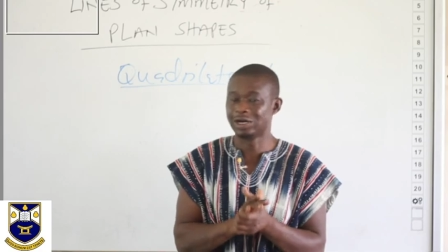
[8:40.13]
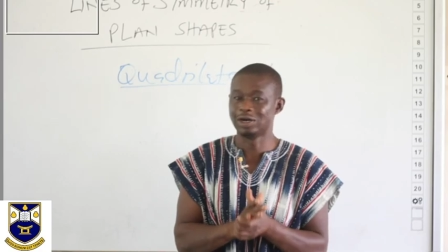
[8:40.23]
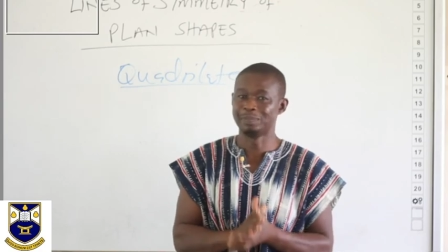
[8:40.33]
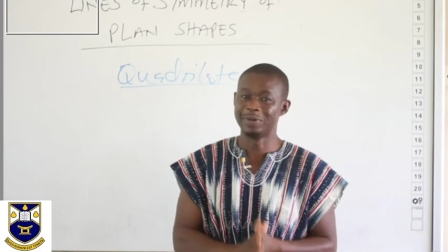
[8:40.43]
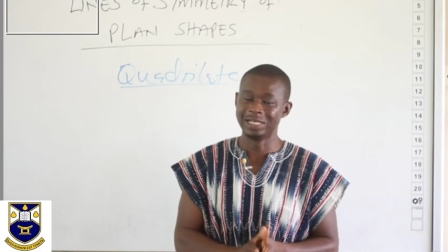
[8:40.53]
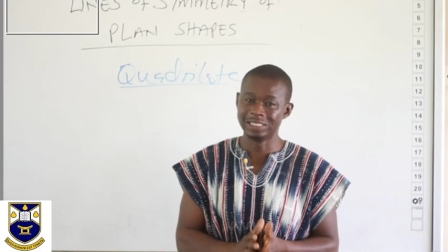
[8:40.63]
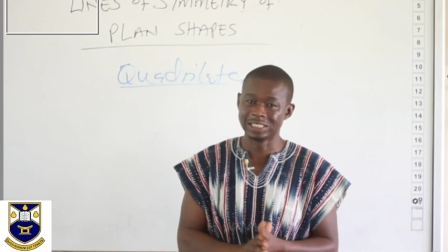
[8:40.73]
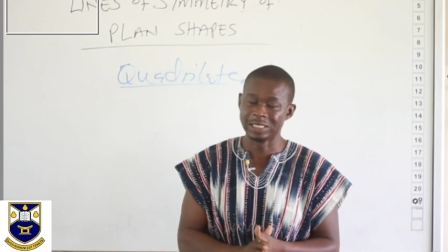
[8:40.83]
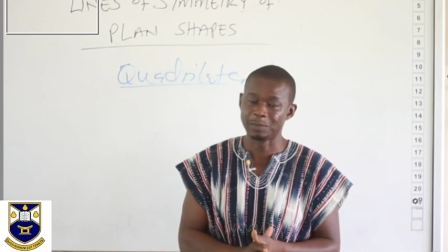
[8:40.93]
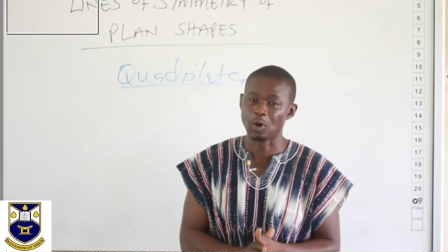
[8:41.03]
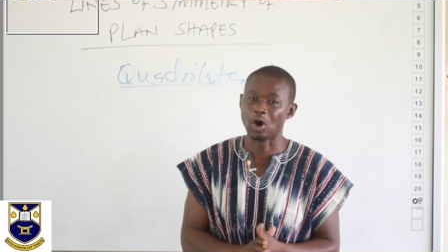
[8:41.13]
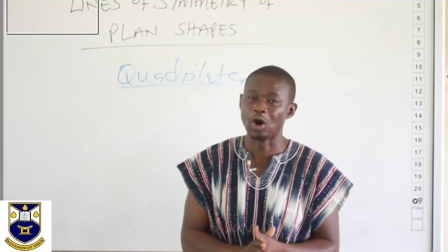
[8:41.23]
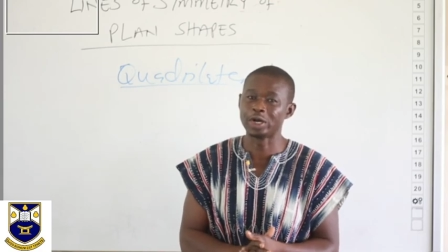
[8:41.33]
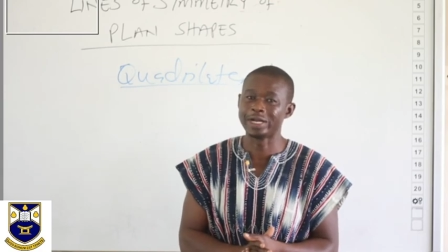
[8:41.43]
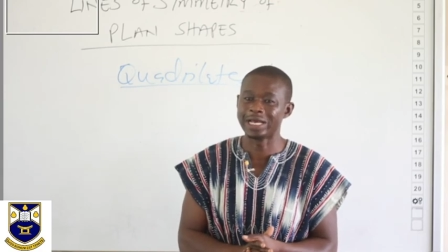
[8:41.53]
plane shape
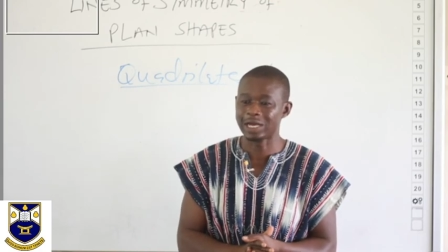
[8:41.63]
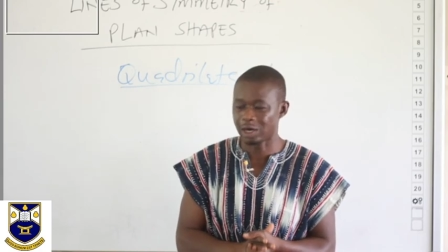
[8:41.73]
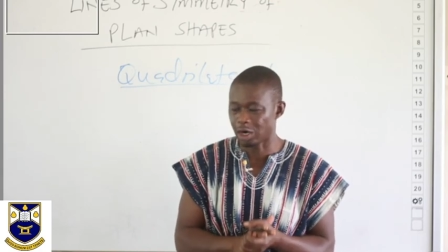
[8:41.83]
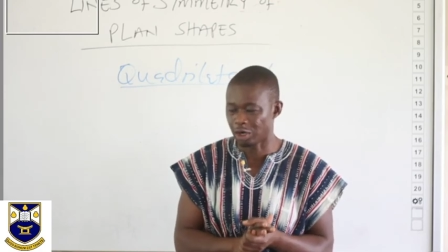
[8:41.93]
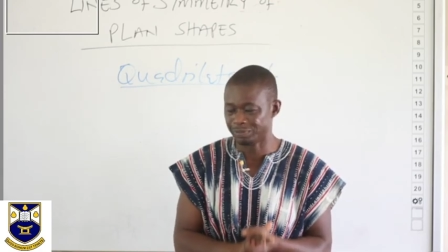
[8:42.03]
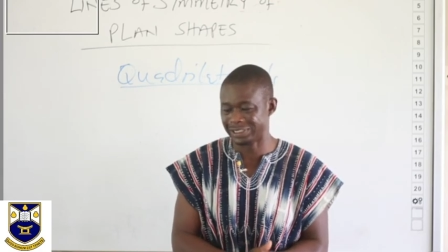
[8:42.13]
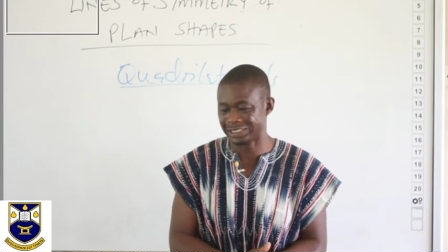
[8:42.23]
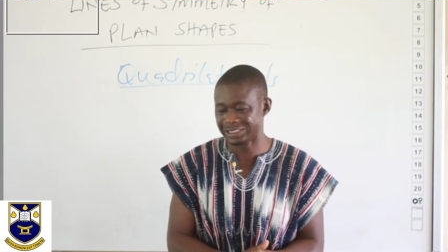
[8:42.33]
or the object.